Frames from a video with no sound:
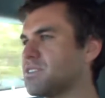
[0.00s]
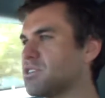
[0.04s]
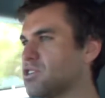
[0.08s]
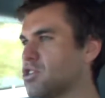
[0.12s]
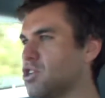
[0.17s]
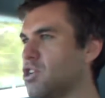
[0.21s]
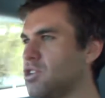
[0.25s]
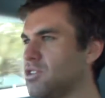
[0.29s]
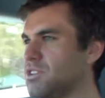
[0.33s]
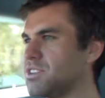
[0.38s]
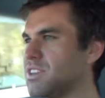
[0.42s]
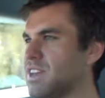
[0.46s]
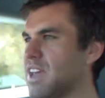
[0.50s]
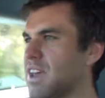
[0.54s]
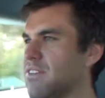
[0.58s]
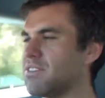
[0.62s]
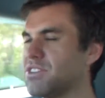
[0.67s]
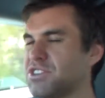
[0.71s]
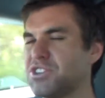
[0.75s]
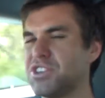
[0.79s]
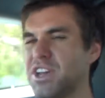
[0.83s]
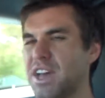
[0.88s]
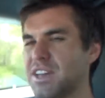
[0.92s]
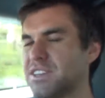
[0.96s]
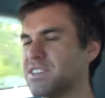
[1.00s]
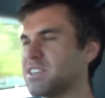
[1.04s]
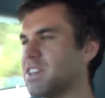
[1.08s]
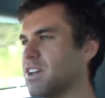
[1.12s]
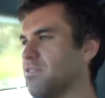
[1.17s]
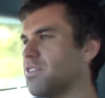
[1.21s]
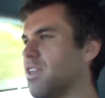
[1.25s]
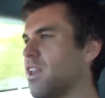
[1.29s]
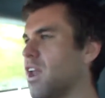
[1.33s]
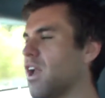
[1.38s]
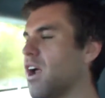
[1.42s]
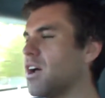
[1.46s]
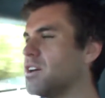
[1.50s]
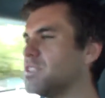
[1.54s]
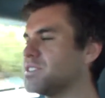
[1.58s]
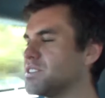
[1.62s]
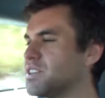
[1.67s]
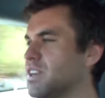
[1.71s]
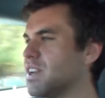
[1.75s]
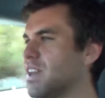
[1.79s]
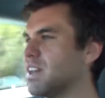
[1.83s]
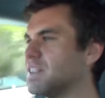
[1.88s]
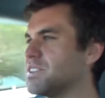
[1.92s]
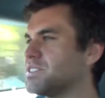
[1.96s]
glued together chassis of the Lotus
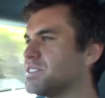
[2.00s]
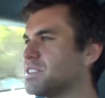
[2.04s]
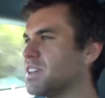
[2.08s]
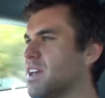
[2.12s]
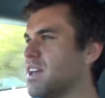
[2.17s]
Elise.